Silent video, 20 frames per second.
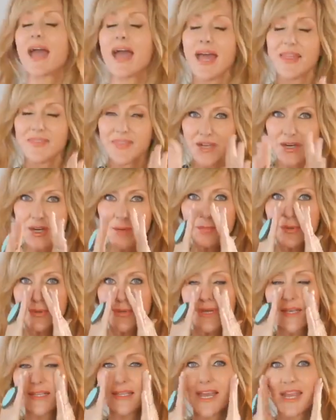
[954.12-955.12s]
and then I
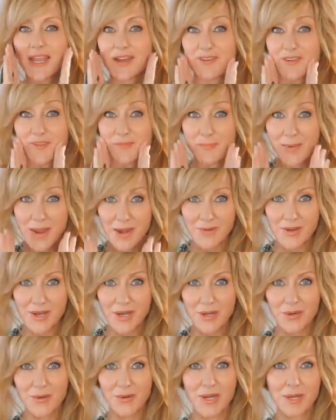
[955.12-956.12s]
put a layer of barrier
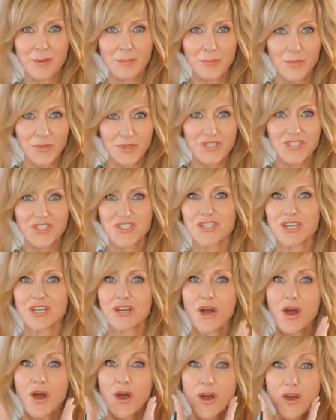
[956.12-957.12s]
cream
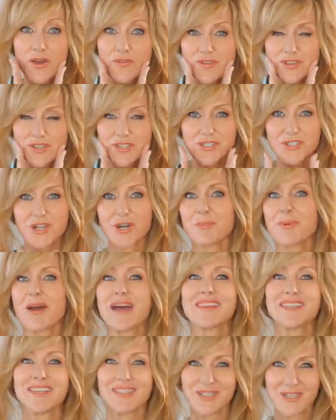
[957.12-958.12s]
moisture over the top,
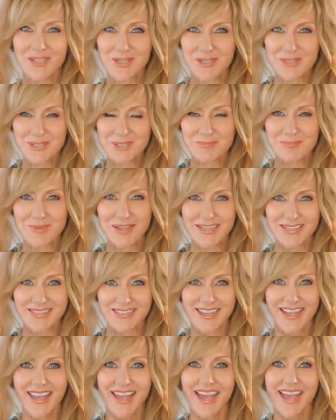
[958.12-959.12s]
and then I go to bed.
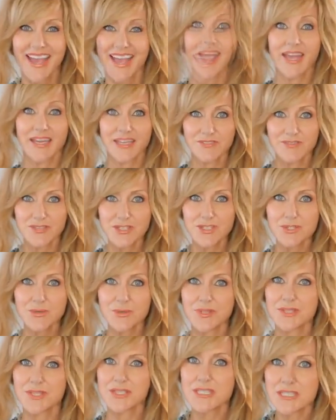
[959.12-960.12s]
And if you do
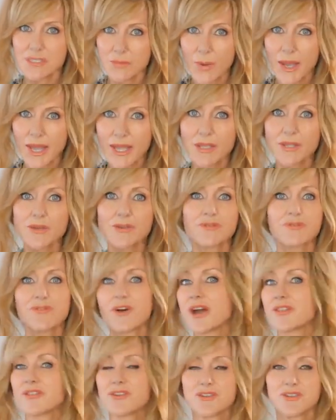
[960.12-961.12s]
it this way, you'll
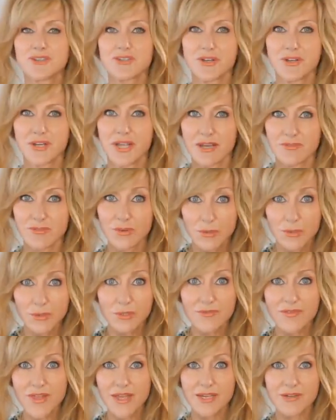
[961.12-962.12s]
find that you don't have all
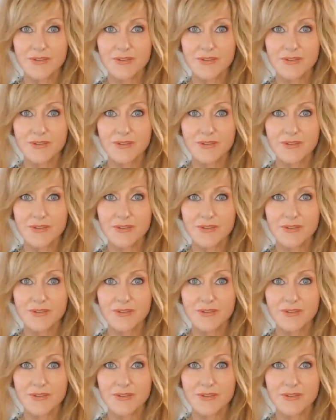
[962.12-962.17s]
of that